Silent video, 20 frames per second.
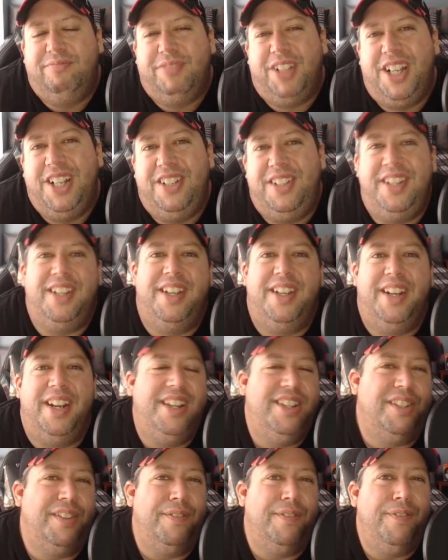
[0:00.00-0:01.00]
I did.
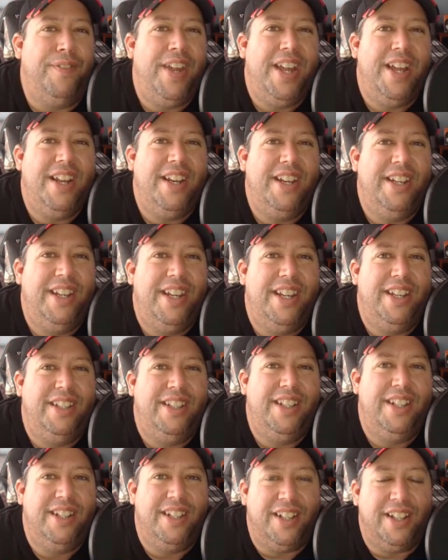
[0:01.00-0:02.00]
As a fan,
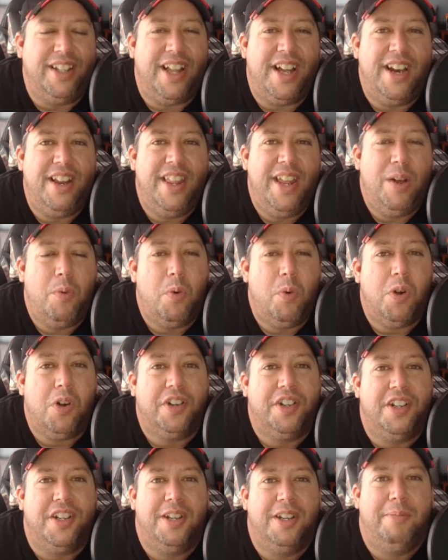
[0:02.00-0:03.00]
a lot of that
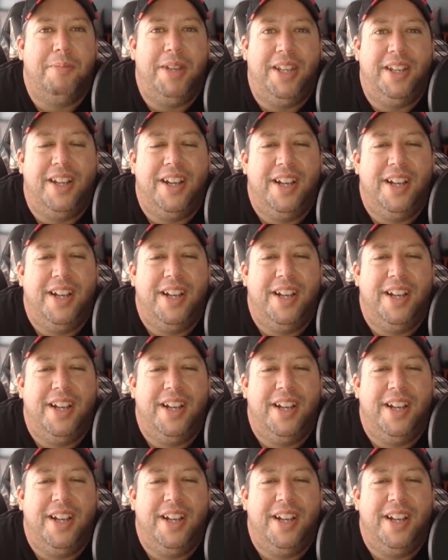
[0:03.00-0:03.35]
worked on me.